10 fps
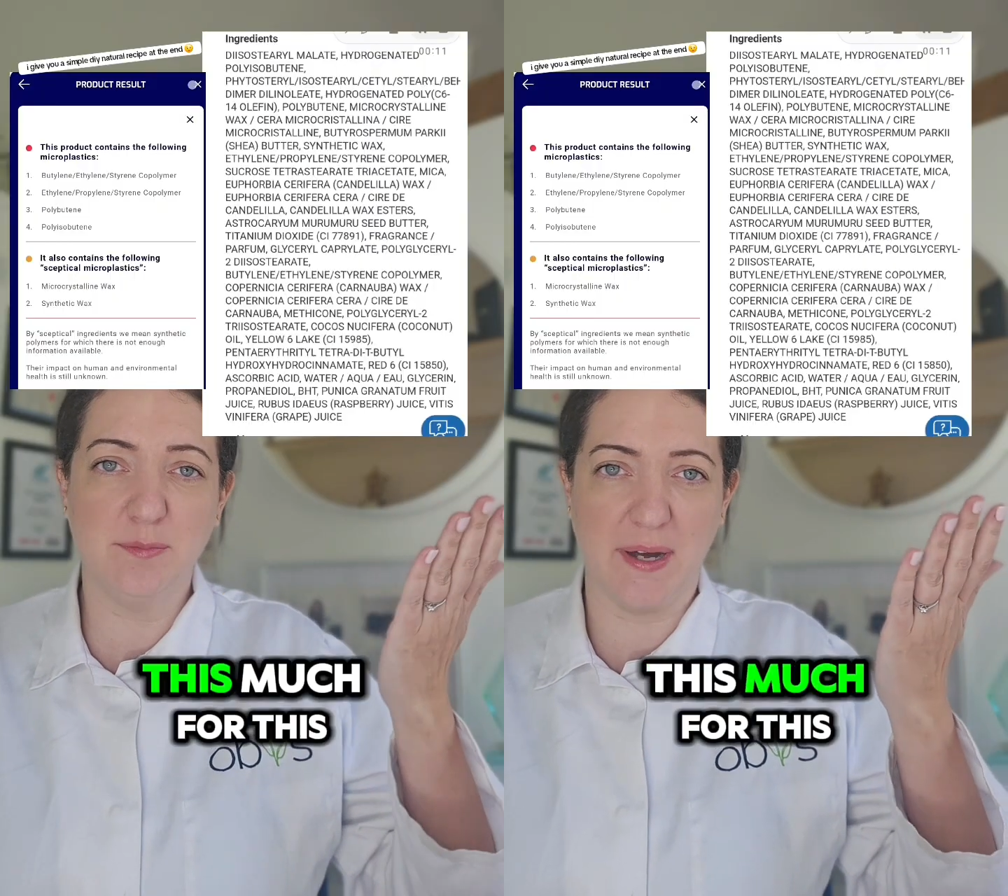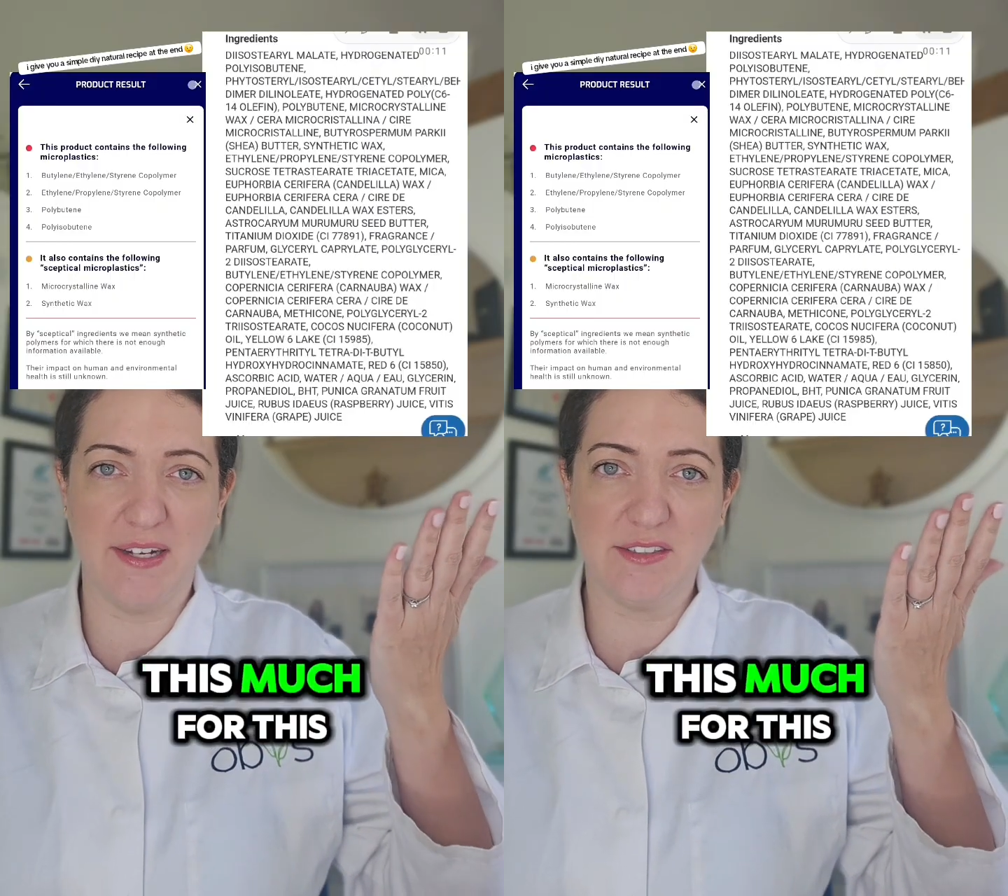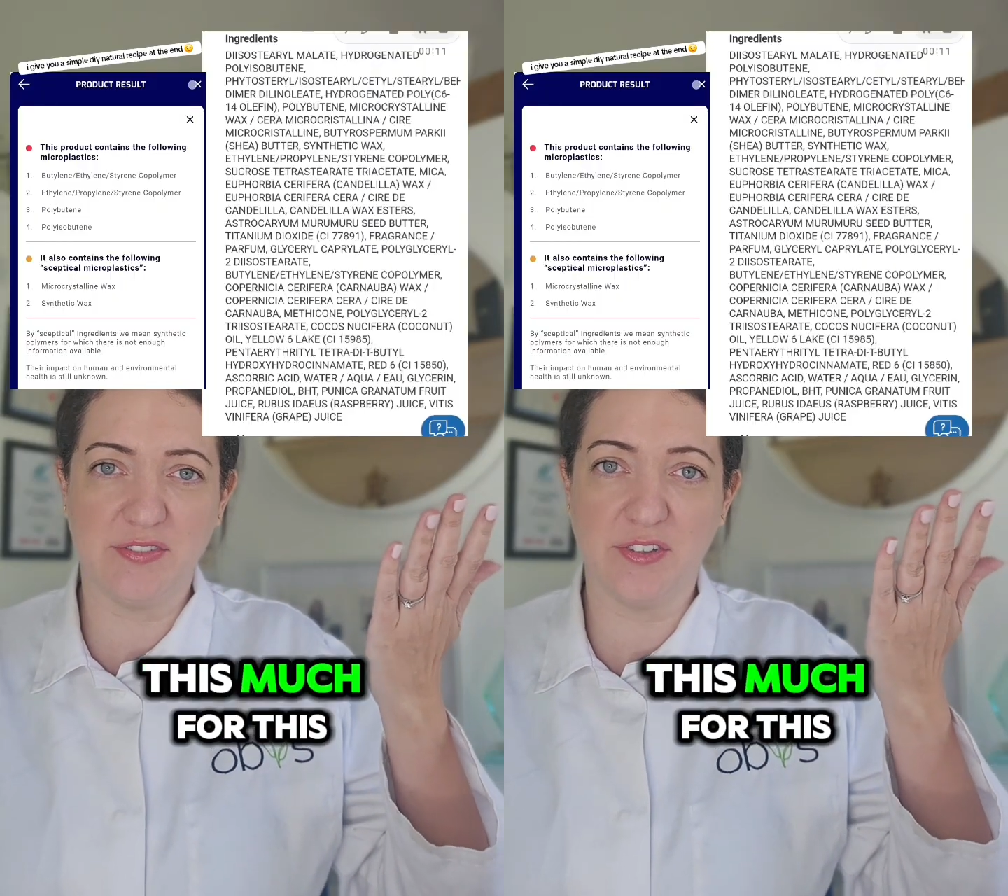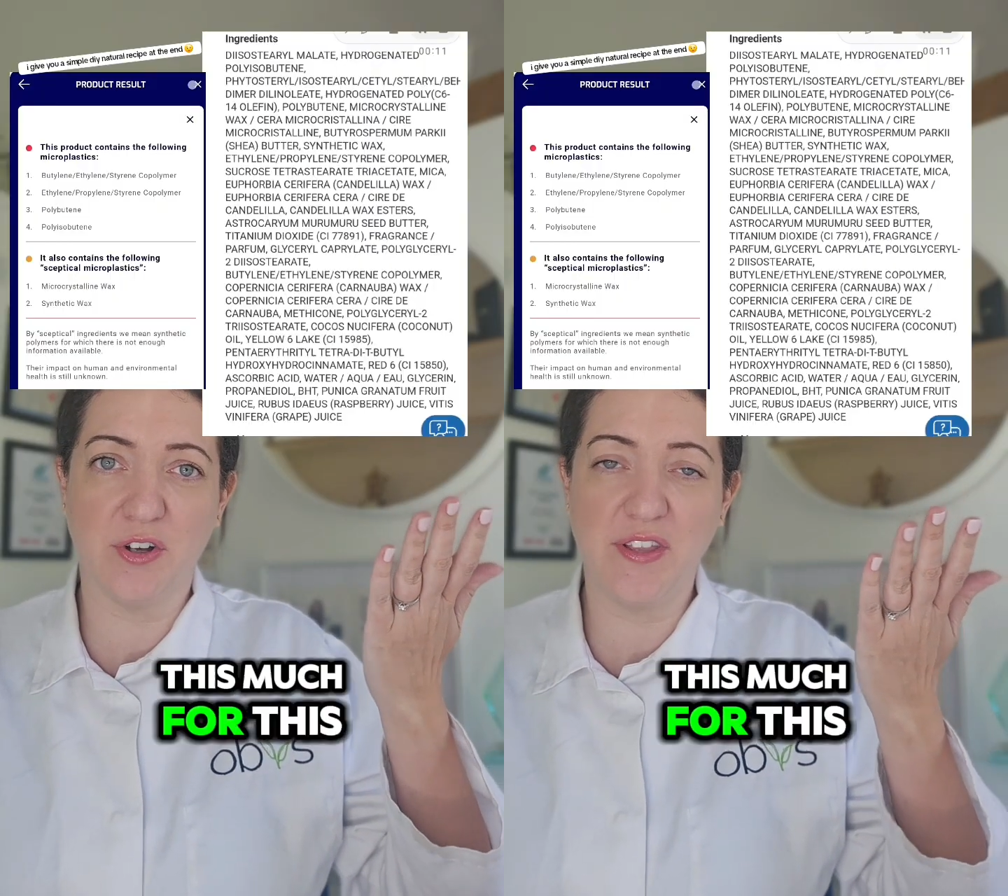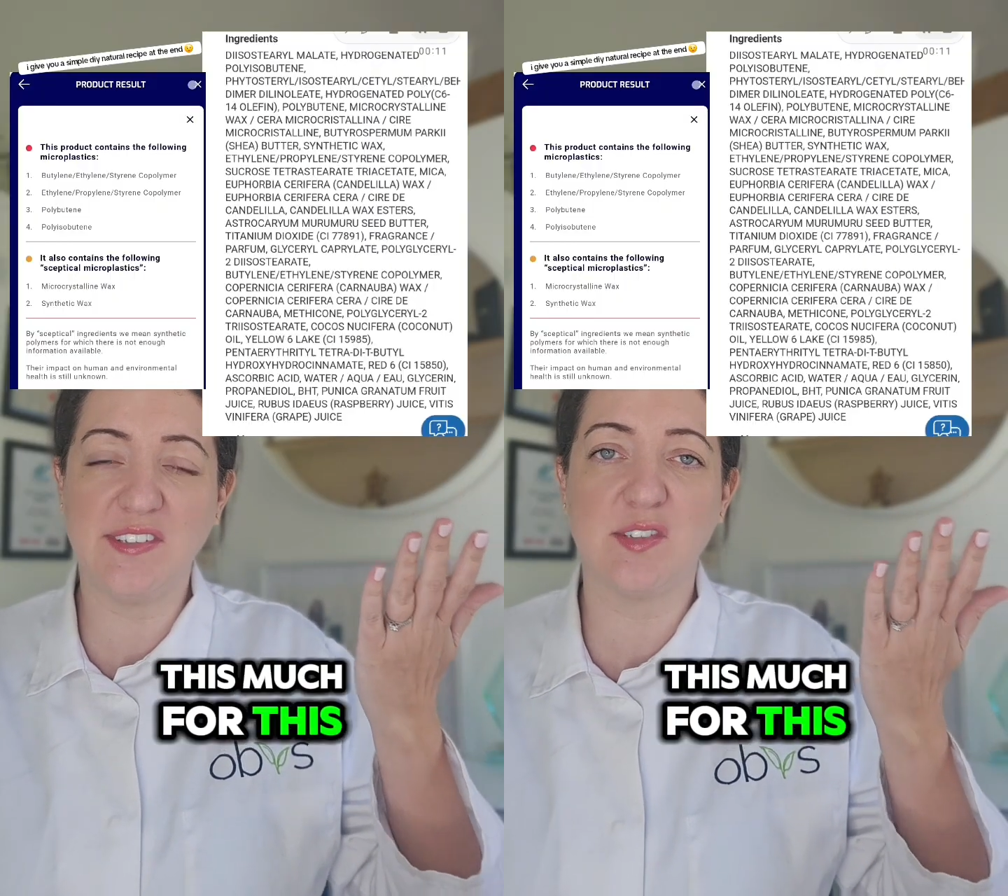much
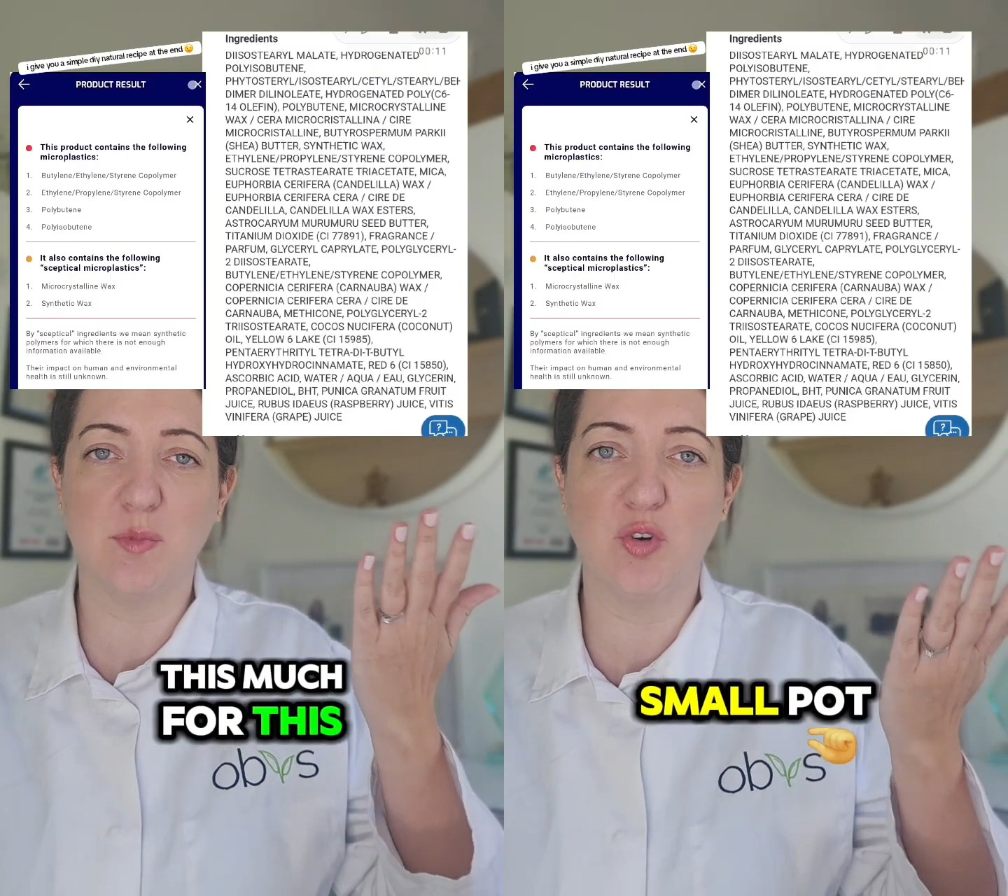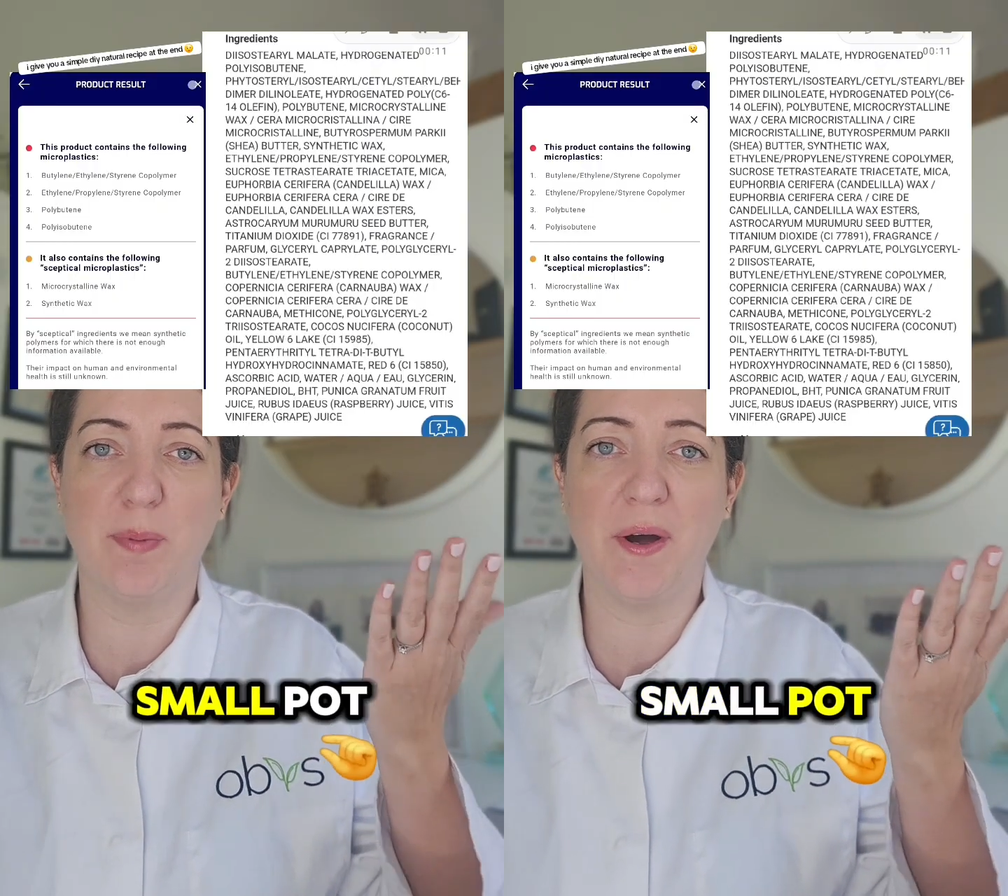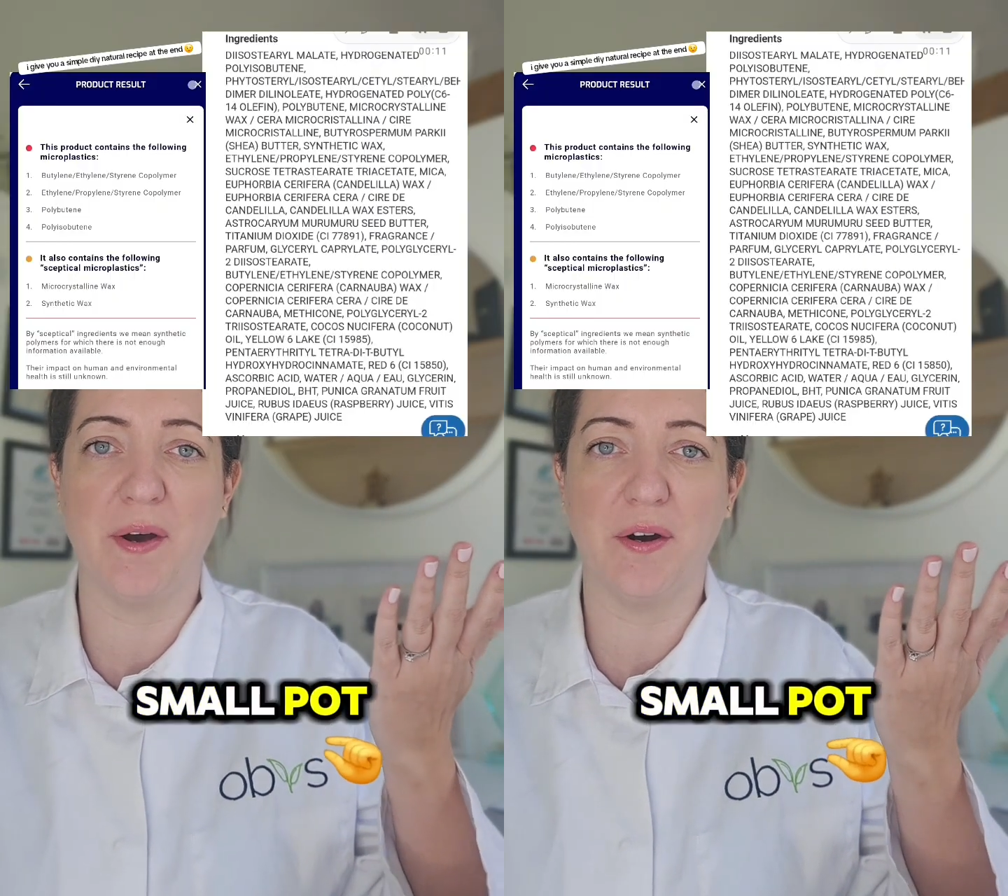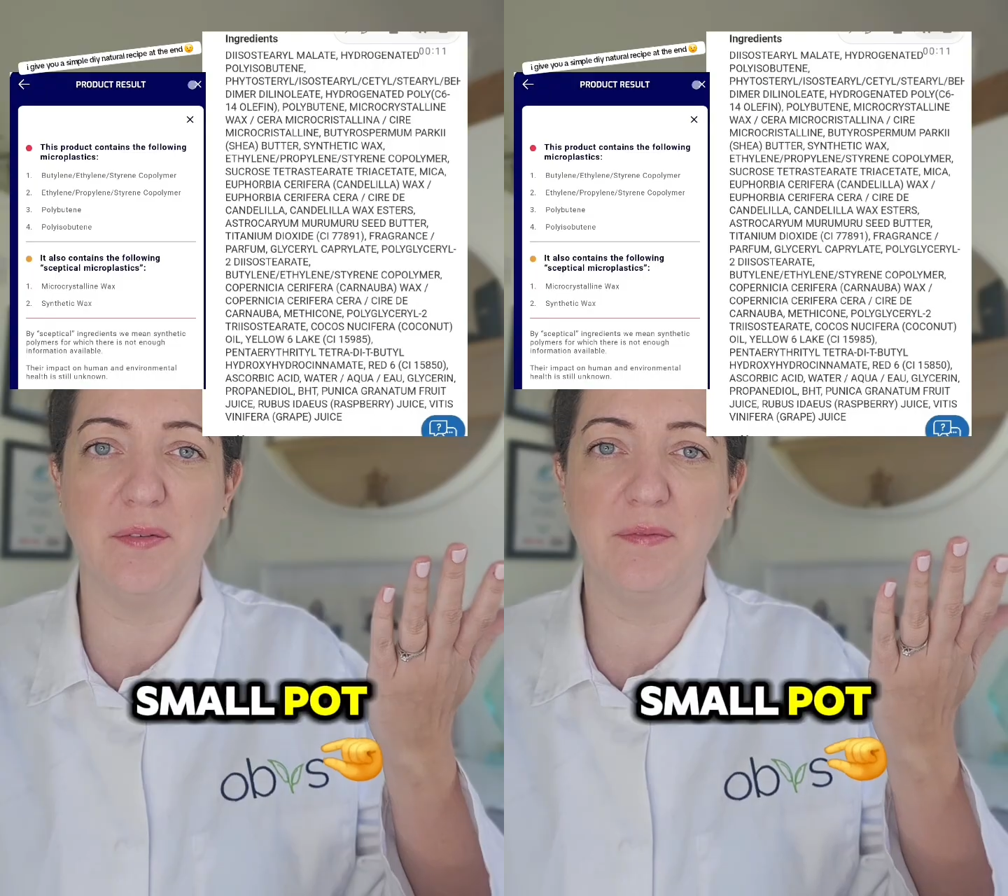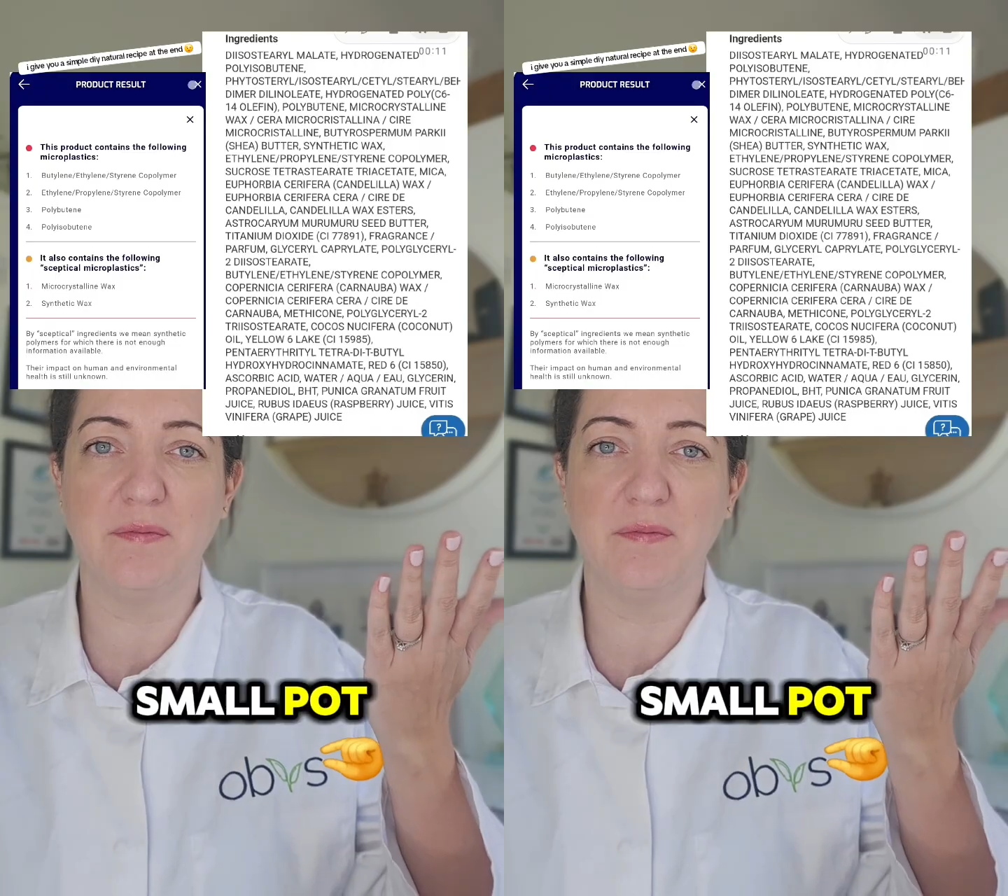for this small pot,